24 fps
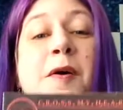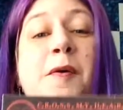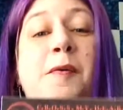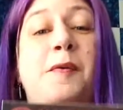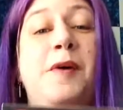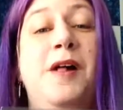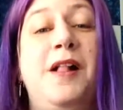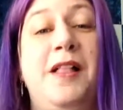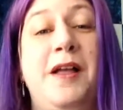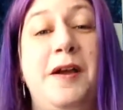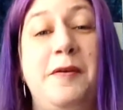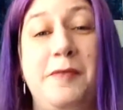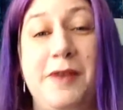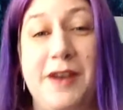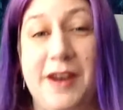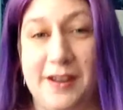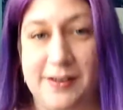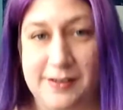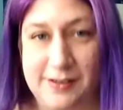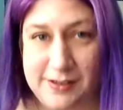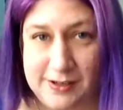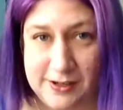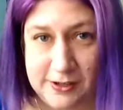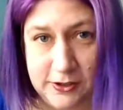While I would
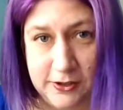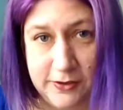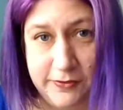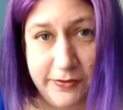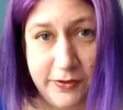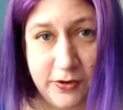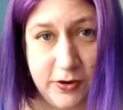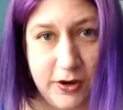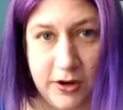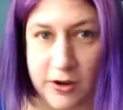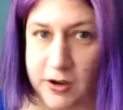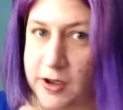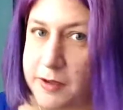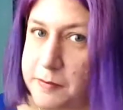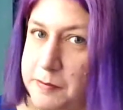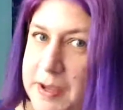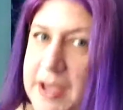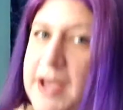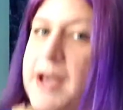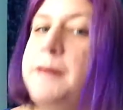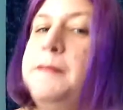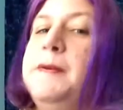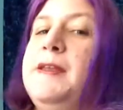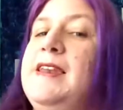not stitch it for you, I'd be
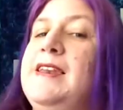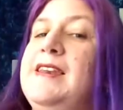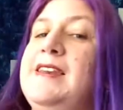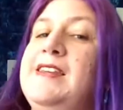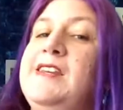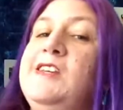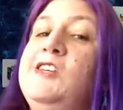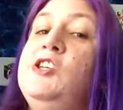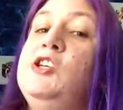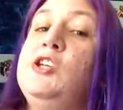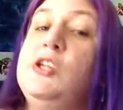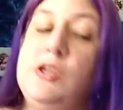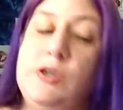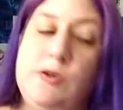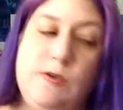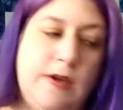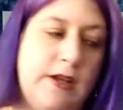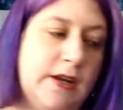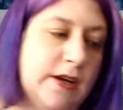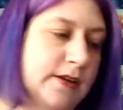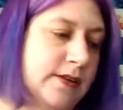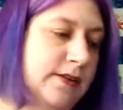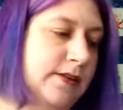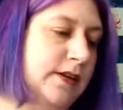happy to teach you how
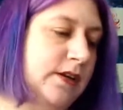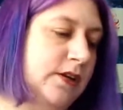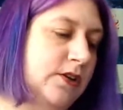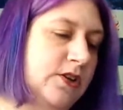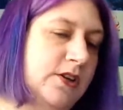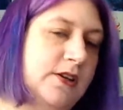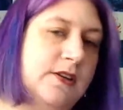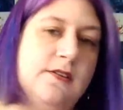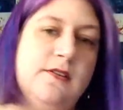to stitch it.